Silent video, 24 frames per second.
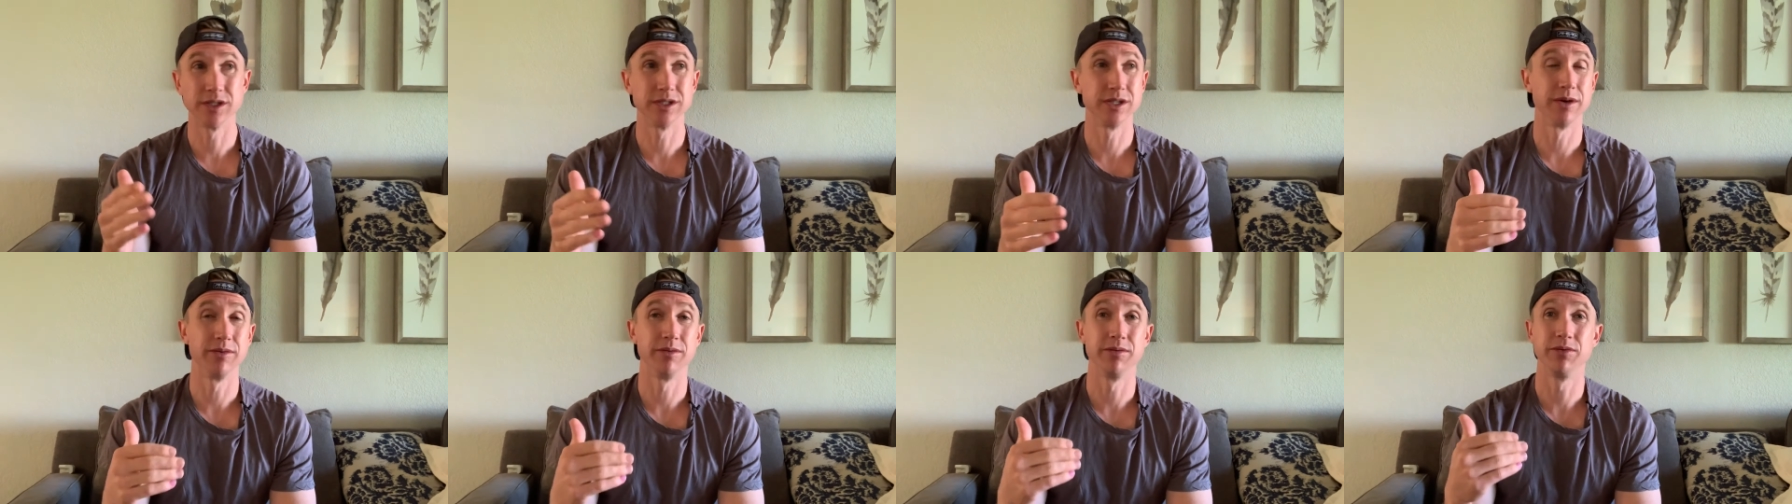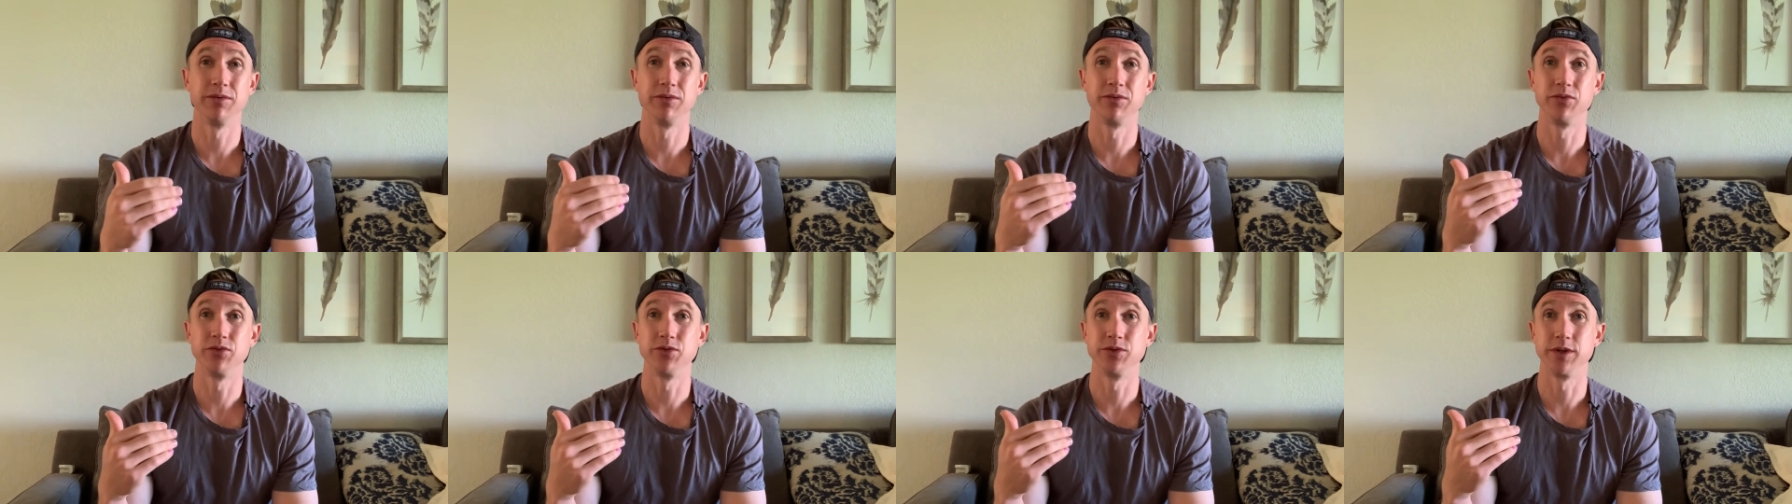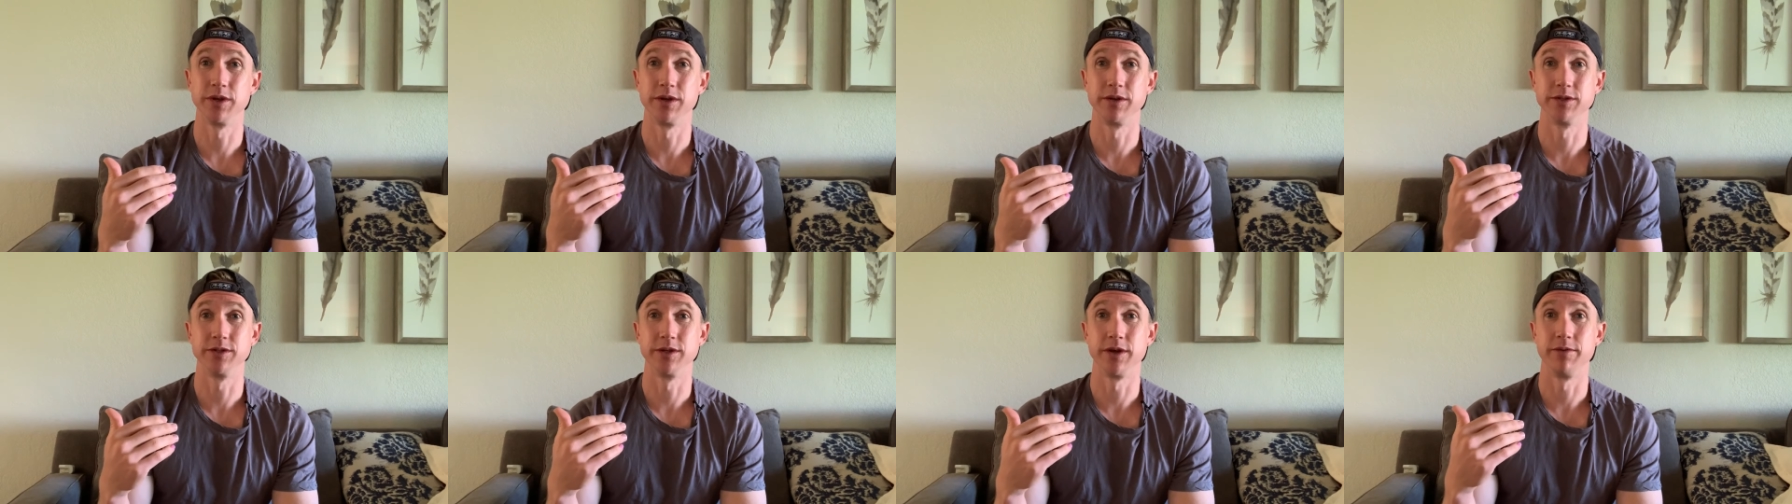Some
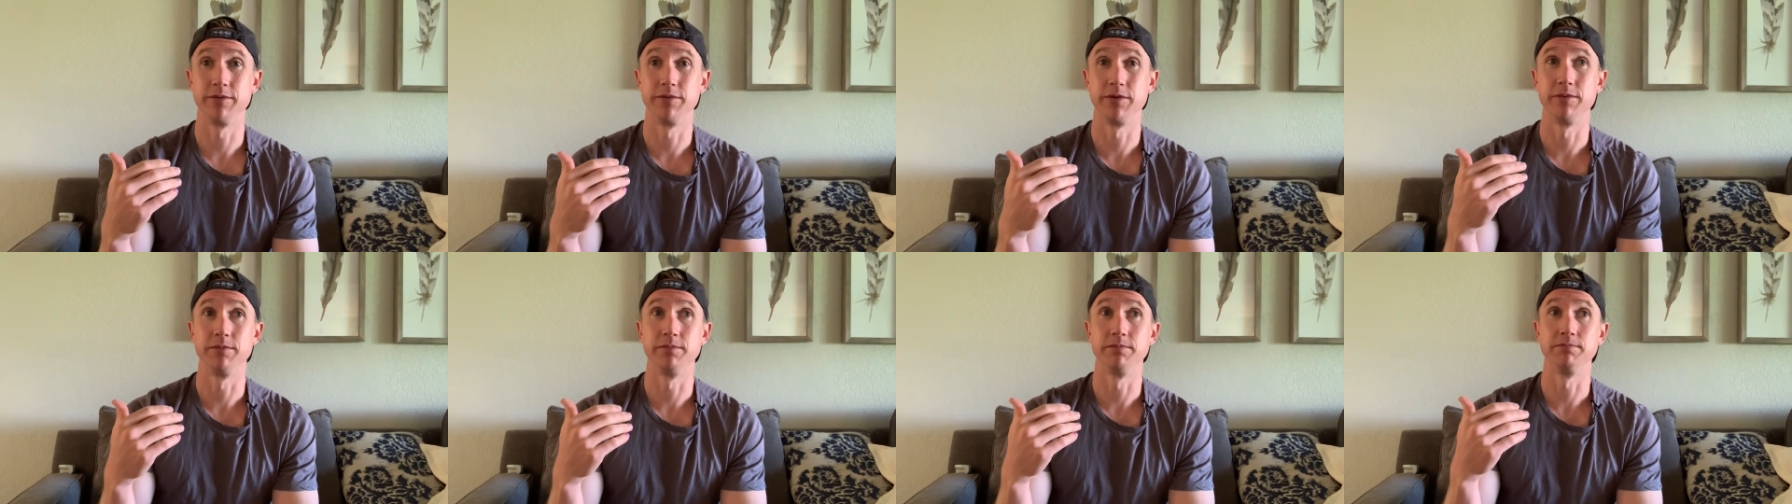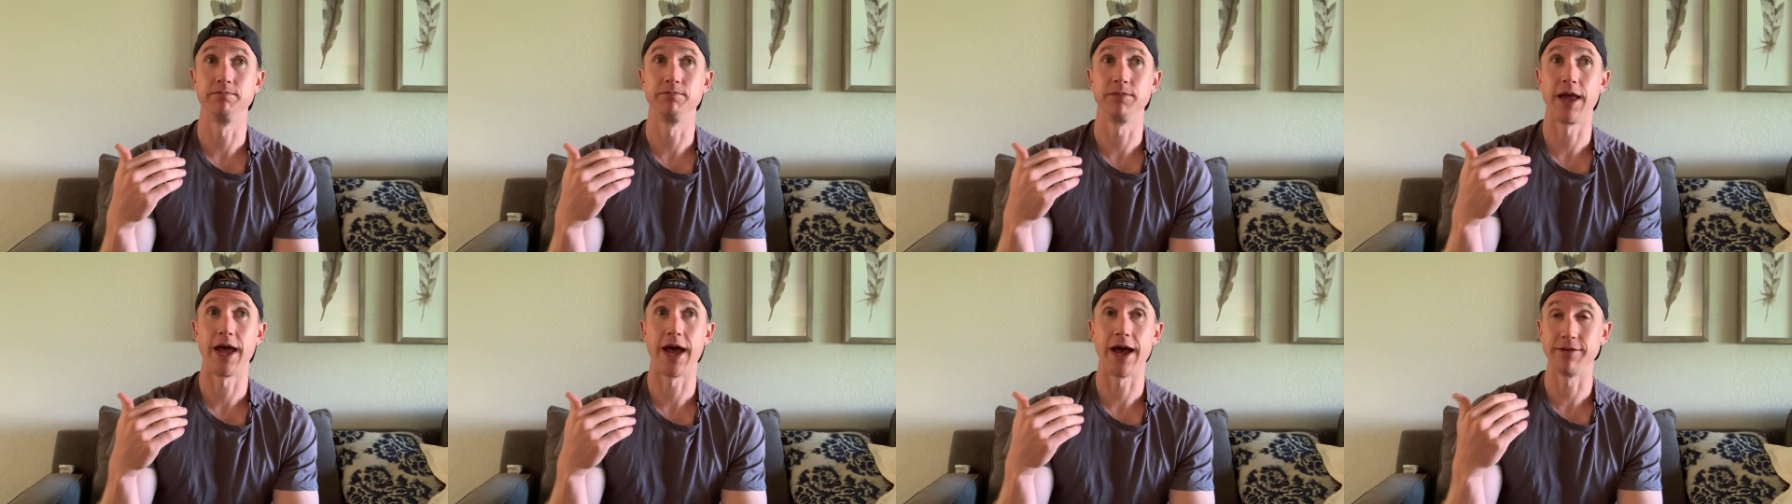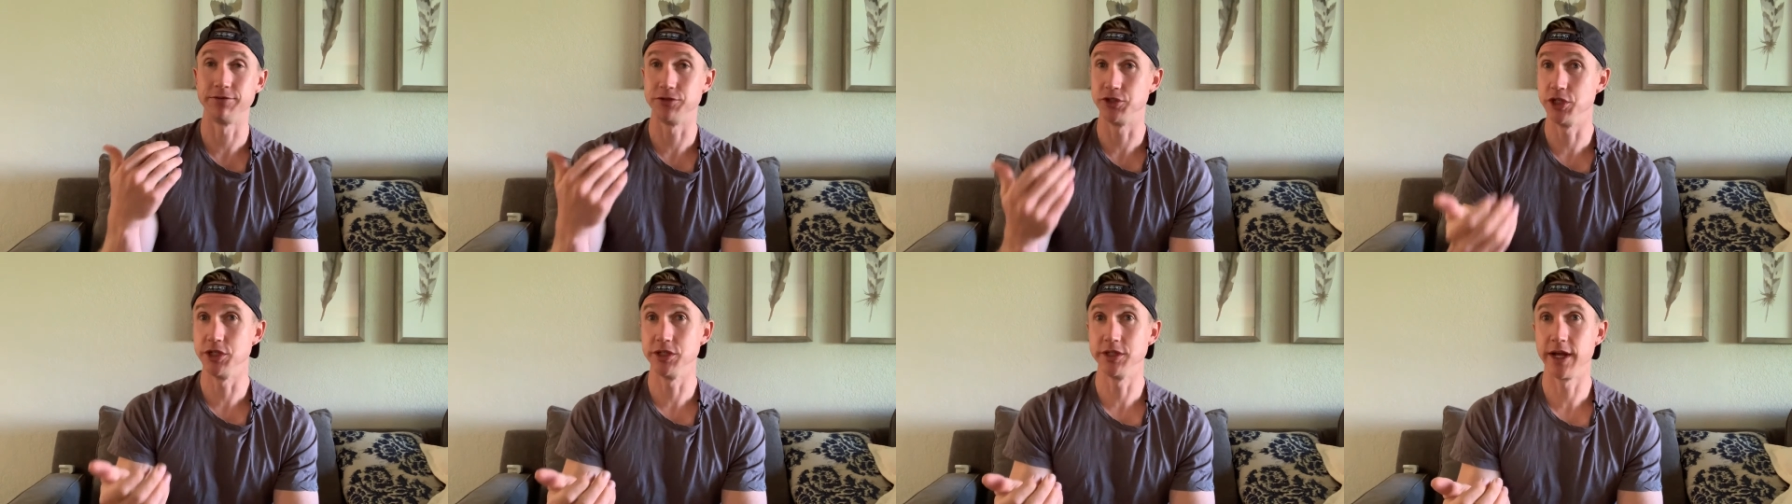of them
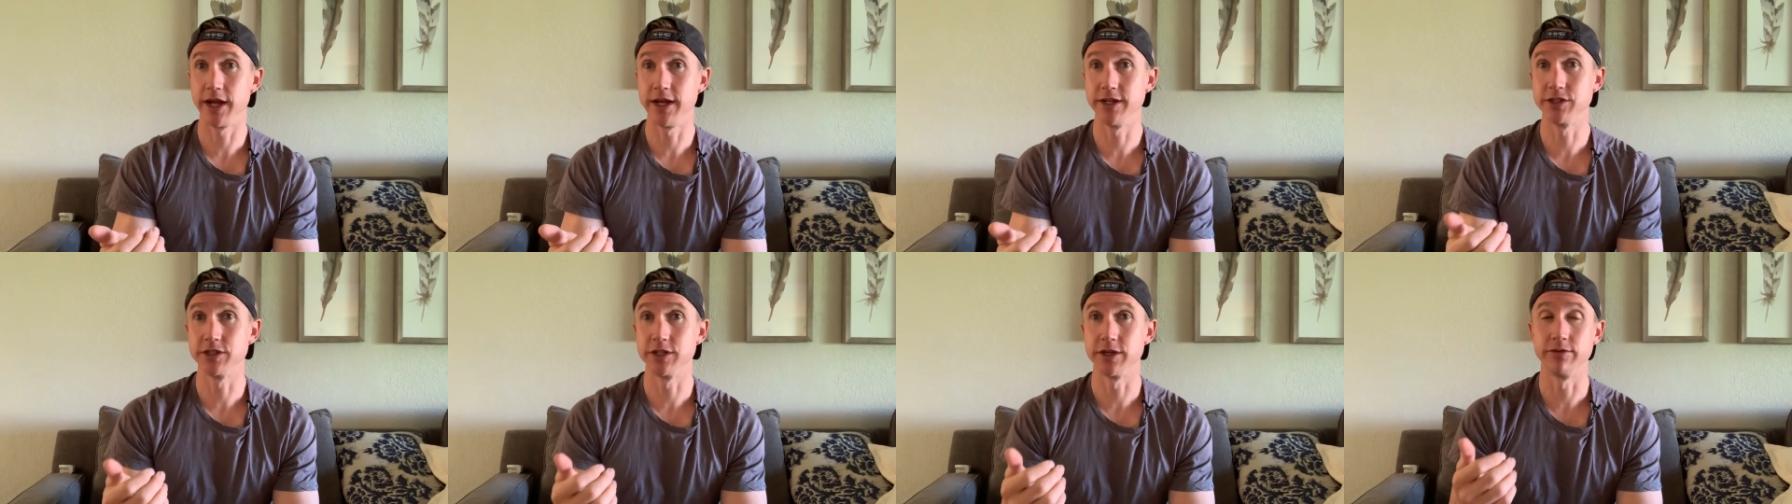have cheat days.